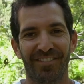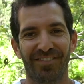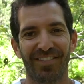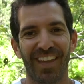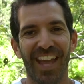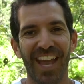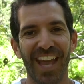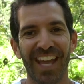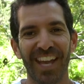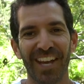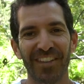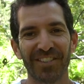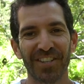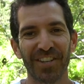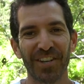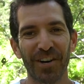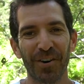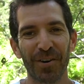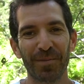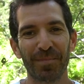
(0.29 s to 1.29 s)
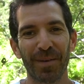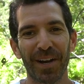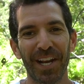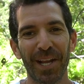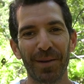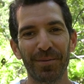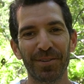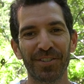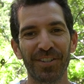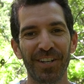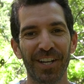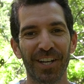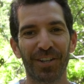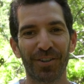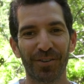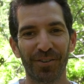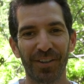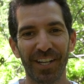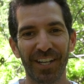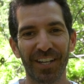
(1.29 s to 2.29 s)
Hey, how's it going? My name is Nick
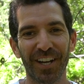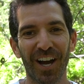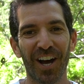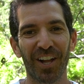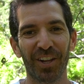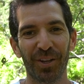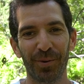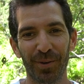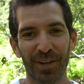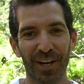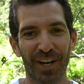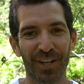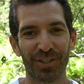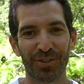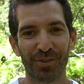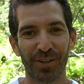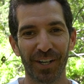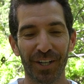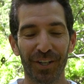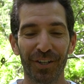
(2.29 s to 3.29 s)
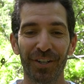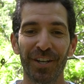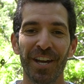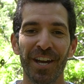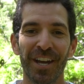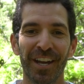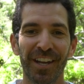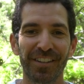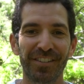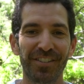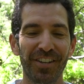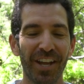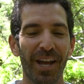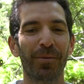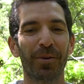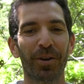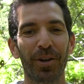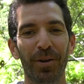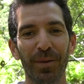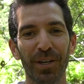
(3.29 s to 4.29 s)
Green, Hollywood on Trail. Today
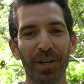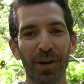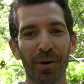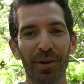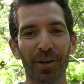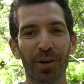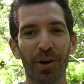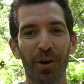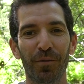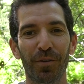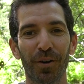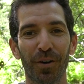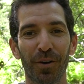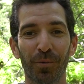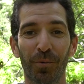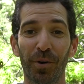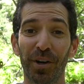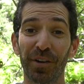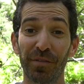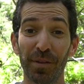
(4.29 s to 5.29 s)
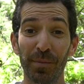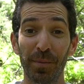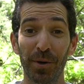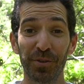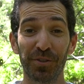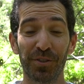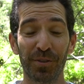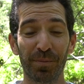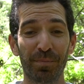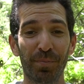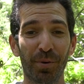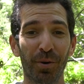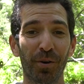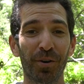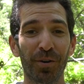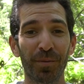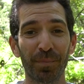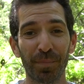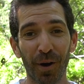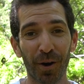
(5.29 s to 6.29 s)
we're going to be going over one of the most
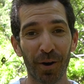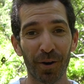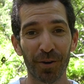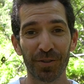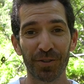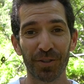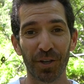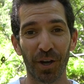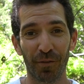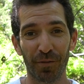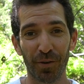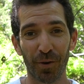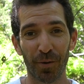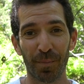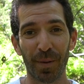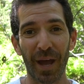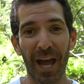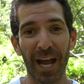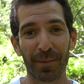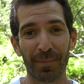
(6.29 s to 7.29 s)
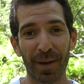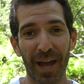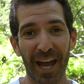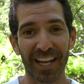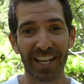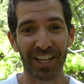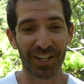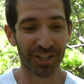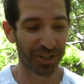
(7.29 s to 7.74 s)
important parts of your backpacking